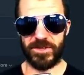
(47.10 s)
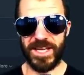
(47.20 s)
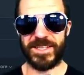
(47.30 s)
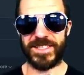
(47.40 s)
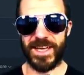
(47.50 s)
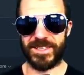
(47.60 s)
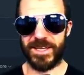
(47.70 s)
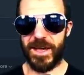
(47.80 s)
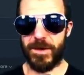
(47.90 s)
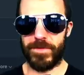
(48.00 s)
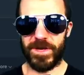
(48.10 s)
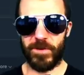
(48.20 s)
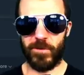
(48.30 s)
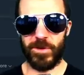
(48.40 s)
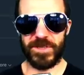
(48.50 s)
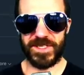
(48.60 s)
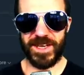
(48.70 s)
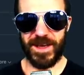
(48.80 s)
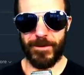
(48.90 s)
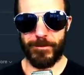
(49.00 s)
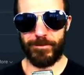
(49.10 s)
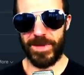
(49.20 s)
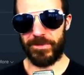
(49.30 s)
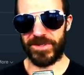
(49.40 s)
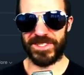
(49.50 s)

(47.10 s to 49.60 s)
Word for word: data set. But of course, uh, people